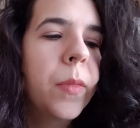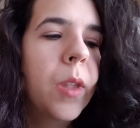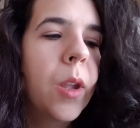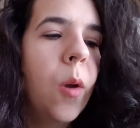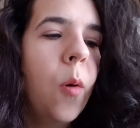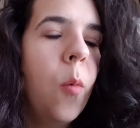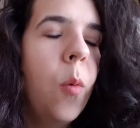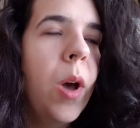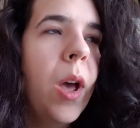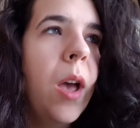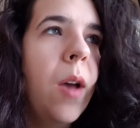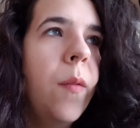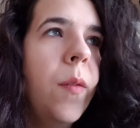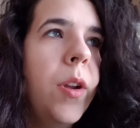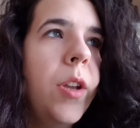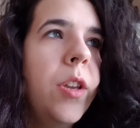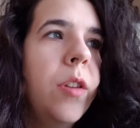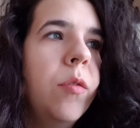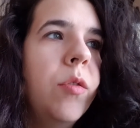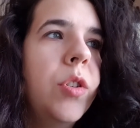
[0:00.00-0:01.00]
whatever
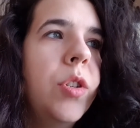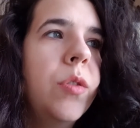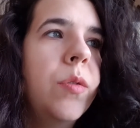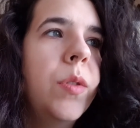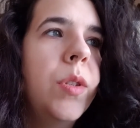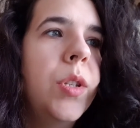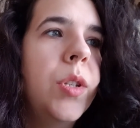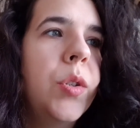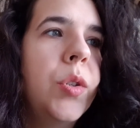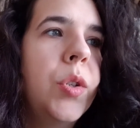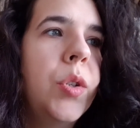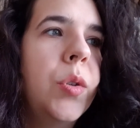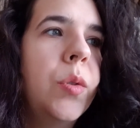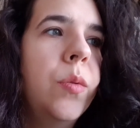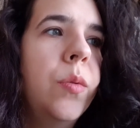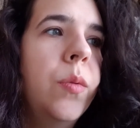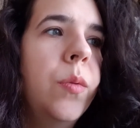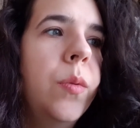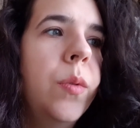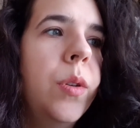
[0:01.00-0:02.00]
you choose to
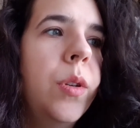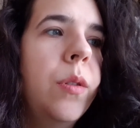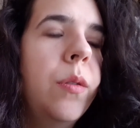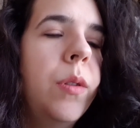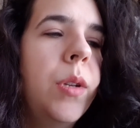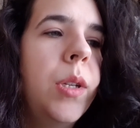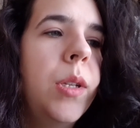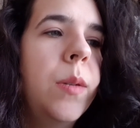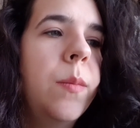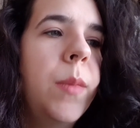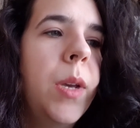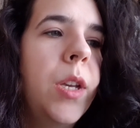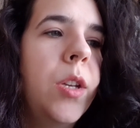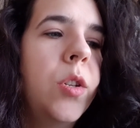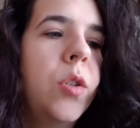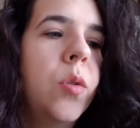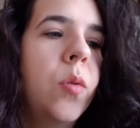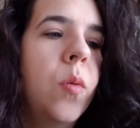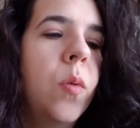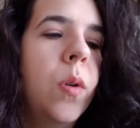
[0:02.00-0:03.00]
do, you need to make
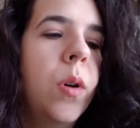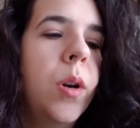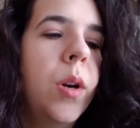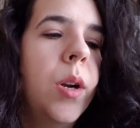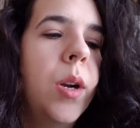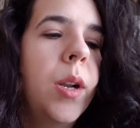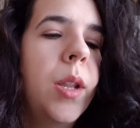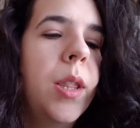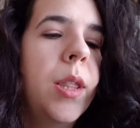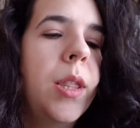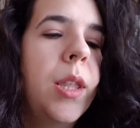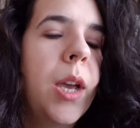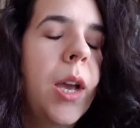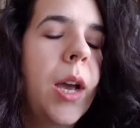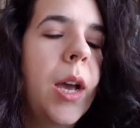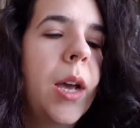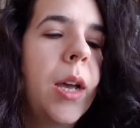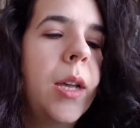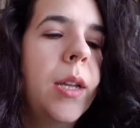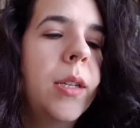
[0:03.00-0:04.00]
sure
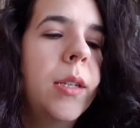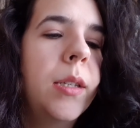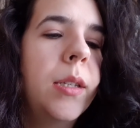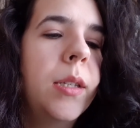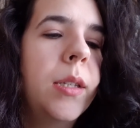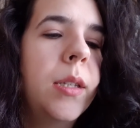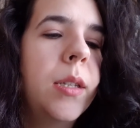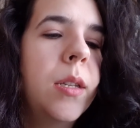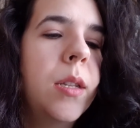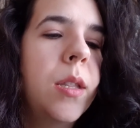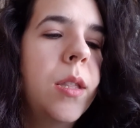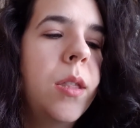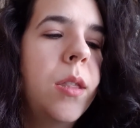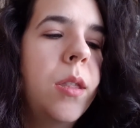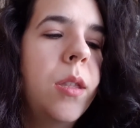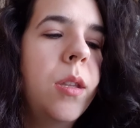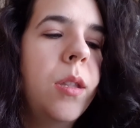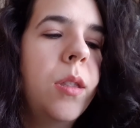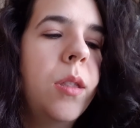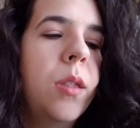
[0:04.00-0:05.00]
that
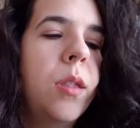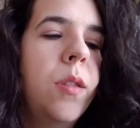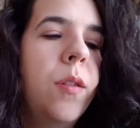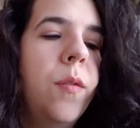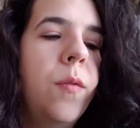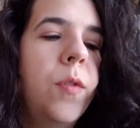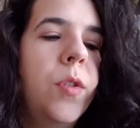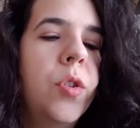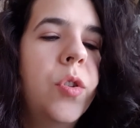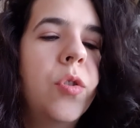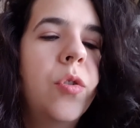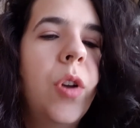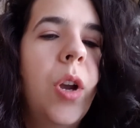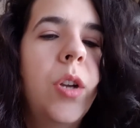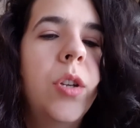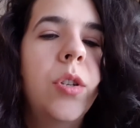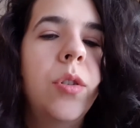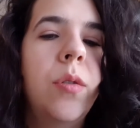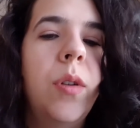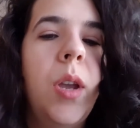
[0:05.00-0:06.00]
the
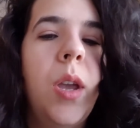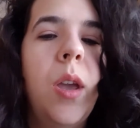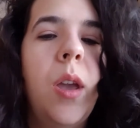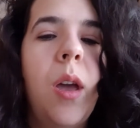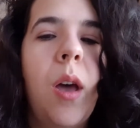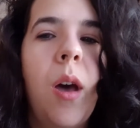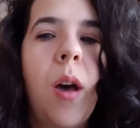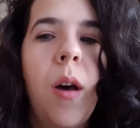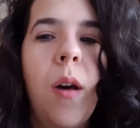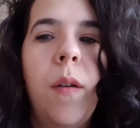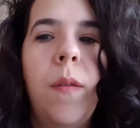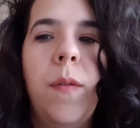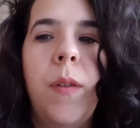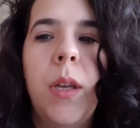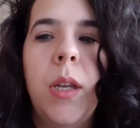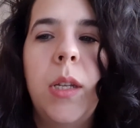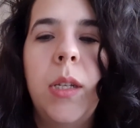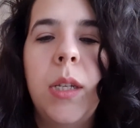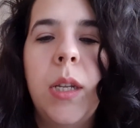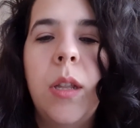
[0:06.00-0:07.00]
structuring of
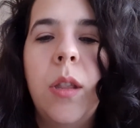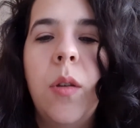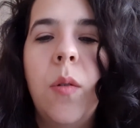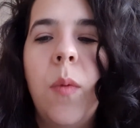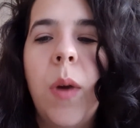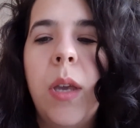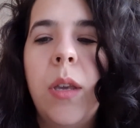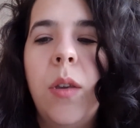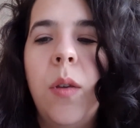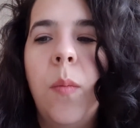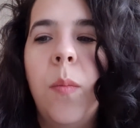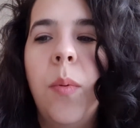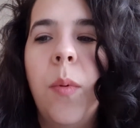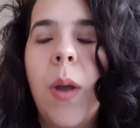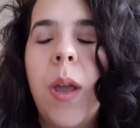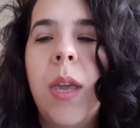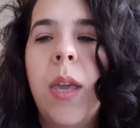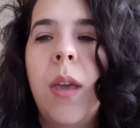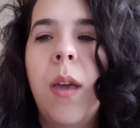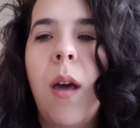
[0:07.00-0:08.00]
it and the way you
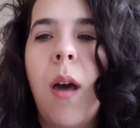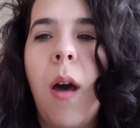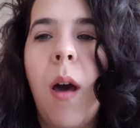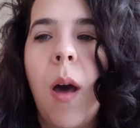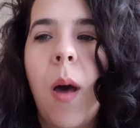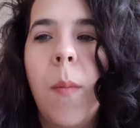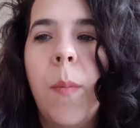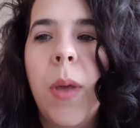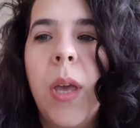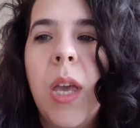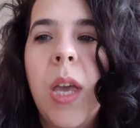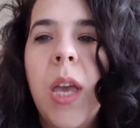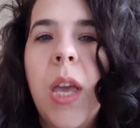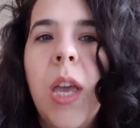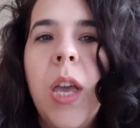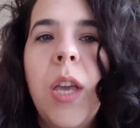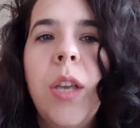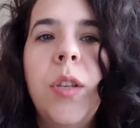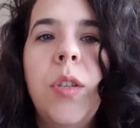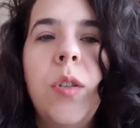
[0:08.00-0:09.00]
break it up
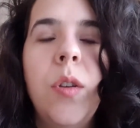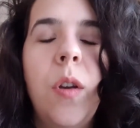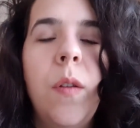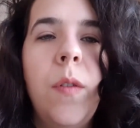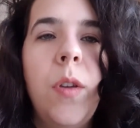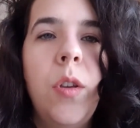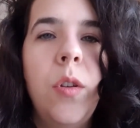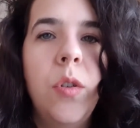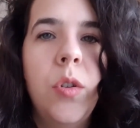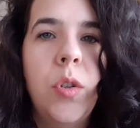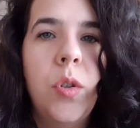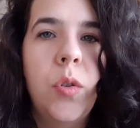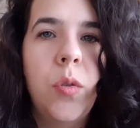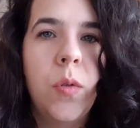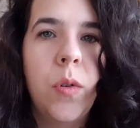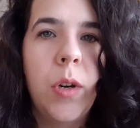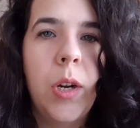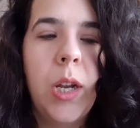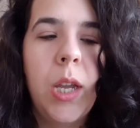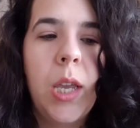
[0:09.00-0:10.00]
is serving your
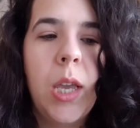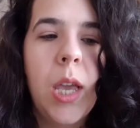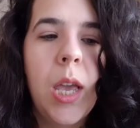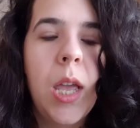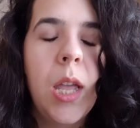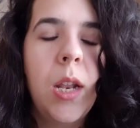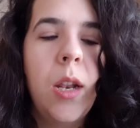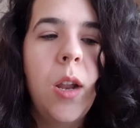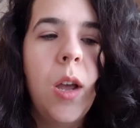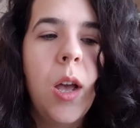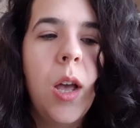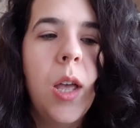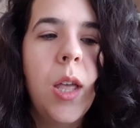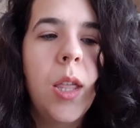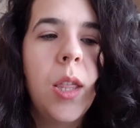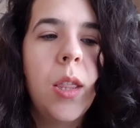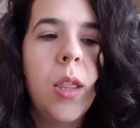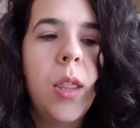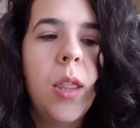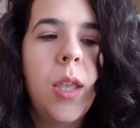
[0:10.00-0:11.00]
story and
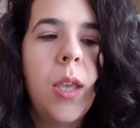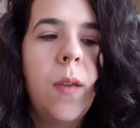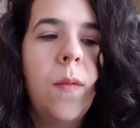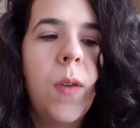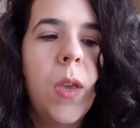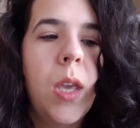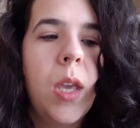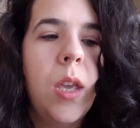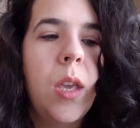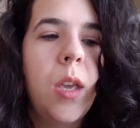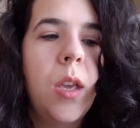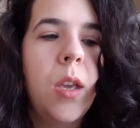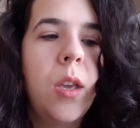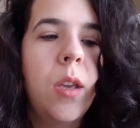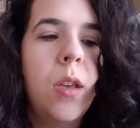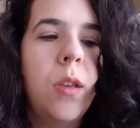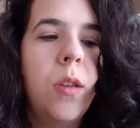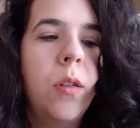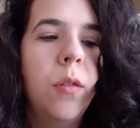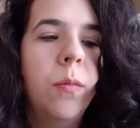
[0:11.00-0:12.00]
not
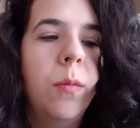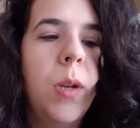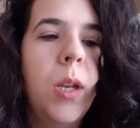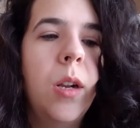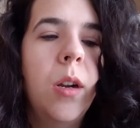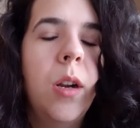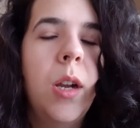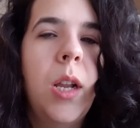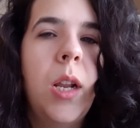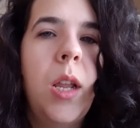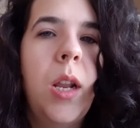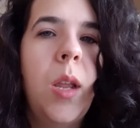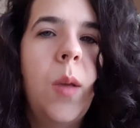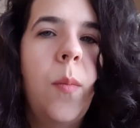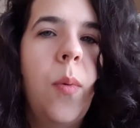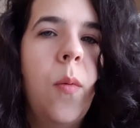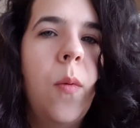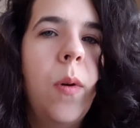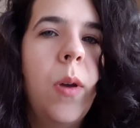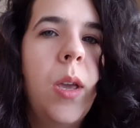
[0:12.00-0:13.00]
leaving your reader at any
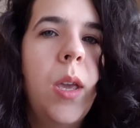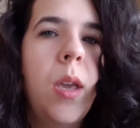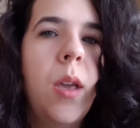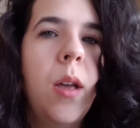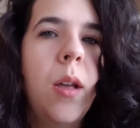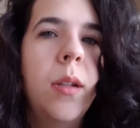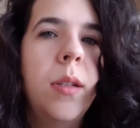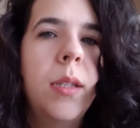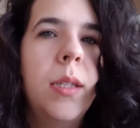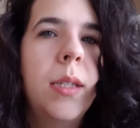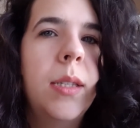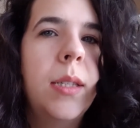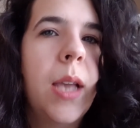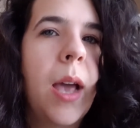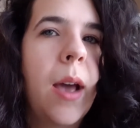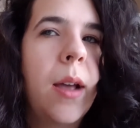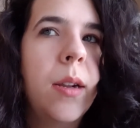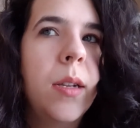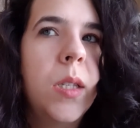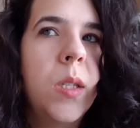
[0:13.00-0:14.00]
point
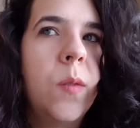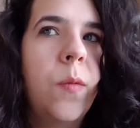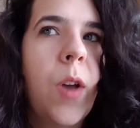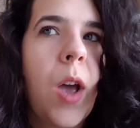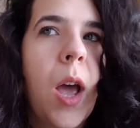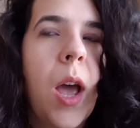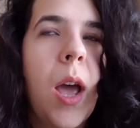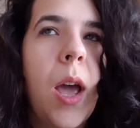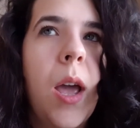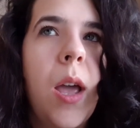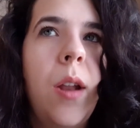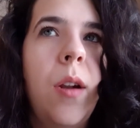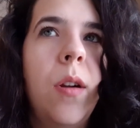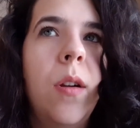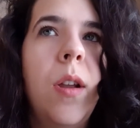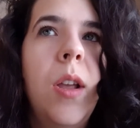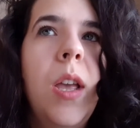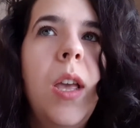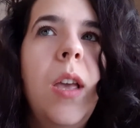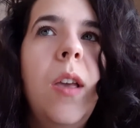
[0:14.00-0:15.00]
unsatisfied
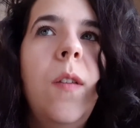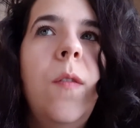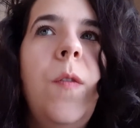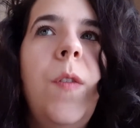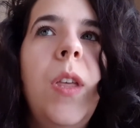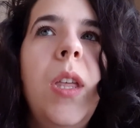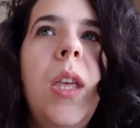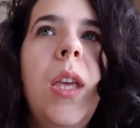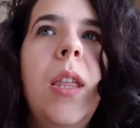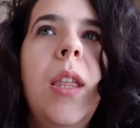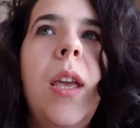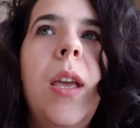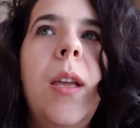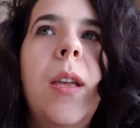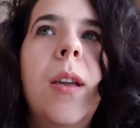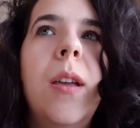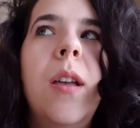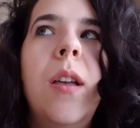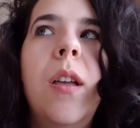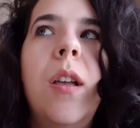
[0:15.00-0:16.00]
or feeling
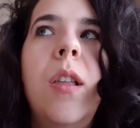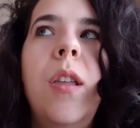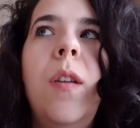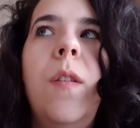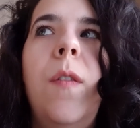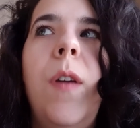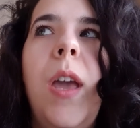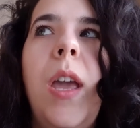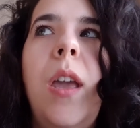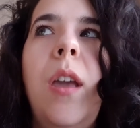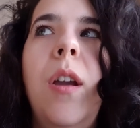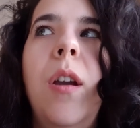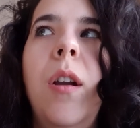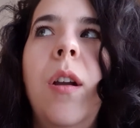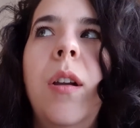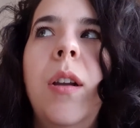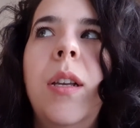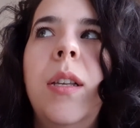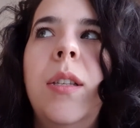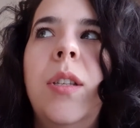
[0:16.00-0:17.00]
like a
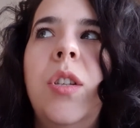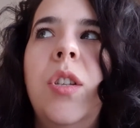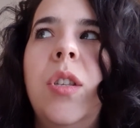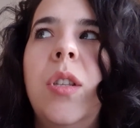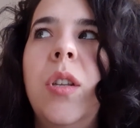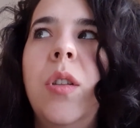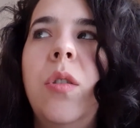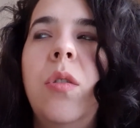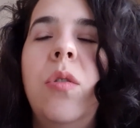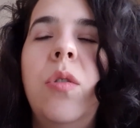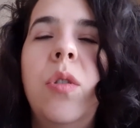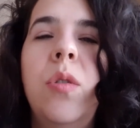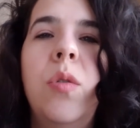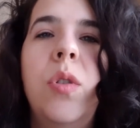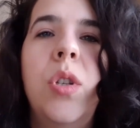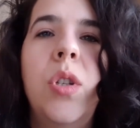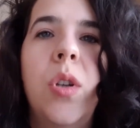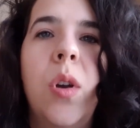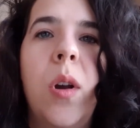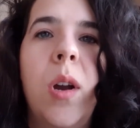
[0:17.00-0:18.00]
cliffhanger is just a little too
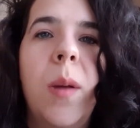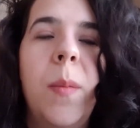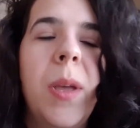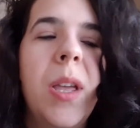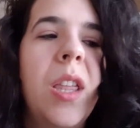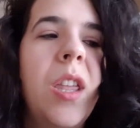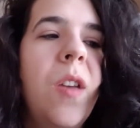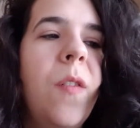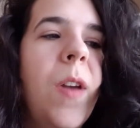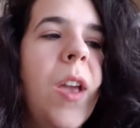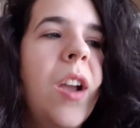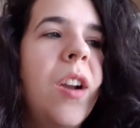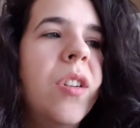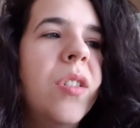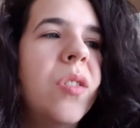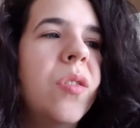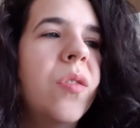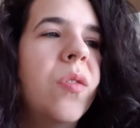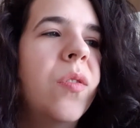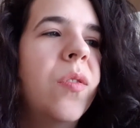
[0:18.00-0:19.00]
sharp.
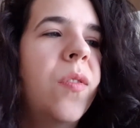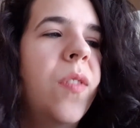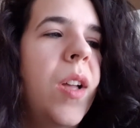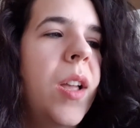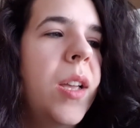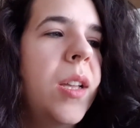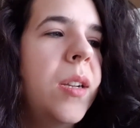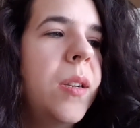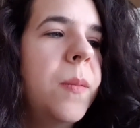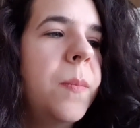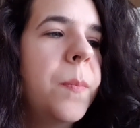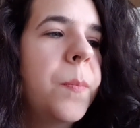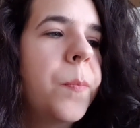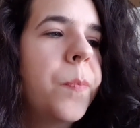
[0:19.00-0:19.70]
Cliffhangers are fun,